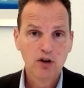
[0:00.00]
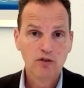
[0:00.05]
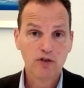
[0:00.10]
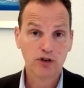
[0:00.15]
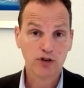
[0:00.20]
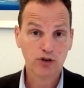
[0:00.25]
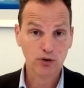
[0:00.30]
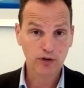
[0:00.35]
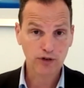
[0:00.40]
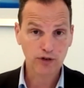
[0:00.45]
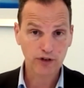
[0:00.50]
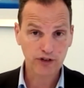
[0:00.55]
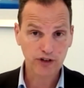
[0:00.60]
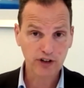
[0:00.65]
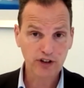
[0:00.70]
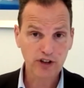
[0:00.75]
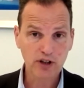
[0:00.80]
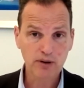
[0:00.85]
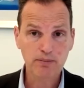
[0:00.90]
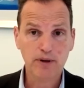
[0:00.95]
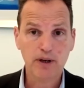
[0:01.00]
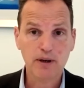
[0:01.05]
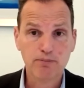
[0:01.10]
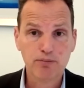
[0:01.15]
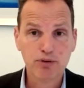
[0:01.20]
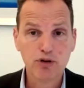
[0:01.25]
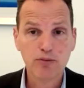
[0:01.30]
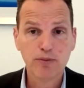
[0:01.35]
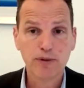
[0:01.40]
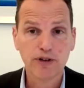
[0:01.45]
For tofacitinib,
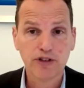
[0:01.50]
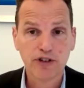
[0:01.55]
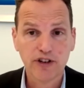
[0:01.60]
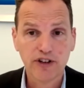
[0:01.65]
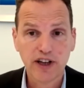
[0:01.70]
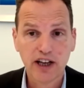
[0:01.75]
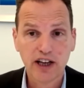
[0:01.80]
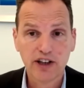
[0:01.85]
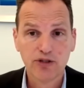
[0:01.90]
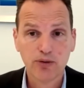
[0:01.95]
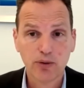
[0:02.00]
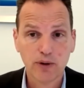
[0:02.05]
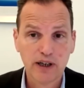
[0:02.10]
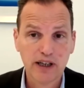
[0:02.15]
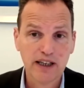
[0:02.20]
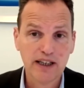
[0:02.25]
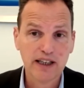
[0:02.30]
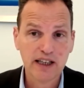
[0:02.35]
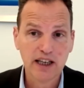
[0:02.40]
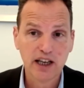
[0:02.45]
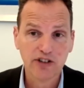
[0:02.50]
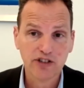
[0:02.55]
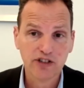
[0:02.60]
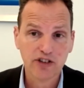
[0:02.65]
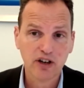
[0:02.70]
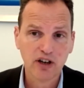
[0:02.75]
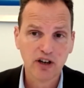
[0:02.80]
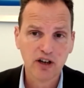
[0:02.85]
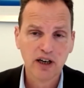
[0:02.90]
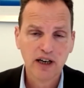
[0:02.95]
improvements in DAS28
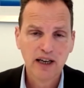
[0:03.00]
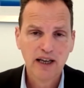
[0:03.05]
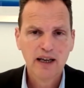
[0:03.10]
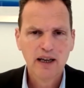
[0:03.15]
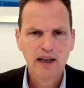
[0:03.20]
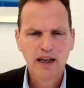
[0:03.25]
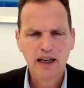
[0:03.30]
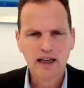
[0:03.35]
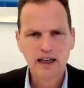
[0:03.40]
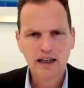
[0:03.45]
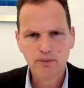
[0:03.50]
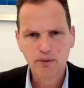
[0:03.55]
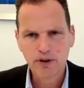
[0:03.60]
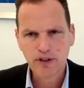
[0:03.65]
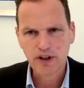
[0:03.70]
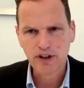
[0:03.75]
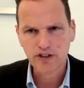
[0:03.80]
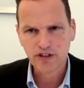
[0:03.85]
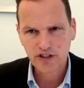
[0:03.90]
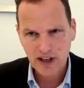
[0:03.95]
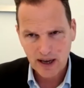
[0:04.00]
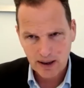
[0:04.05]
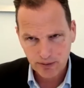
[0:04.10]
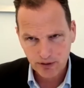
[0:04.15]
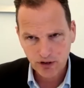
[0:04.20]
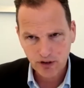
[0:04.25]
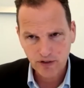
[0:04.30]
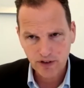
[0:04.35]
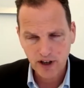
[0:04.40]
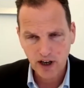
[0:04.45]
ESR, with the
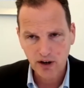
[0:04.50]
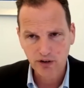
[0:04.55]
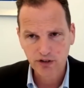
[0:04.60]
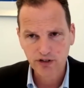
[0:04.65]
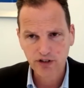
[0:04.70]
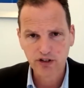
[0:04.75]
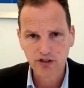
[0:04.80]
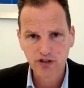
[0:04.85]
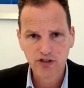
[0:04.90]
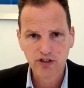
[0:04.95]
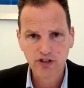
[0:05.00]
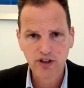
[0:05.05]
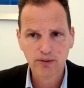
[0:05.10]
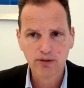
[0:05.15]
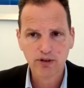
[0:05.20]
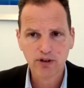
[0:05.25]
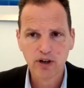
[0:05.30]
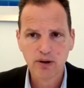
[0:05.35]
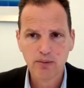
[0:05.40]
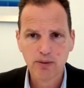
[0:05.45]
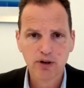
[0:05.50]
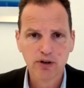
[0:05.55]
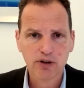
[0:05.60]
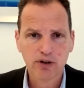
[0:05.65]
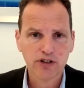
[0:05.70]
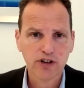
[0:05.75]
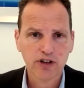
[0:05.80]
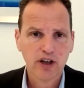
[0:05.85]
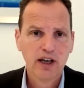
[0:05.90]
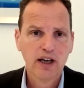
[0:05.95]
exception of the IL-6 receptor
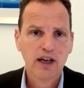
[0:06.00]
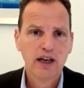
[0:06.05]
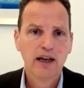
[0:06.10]
inhibitors,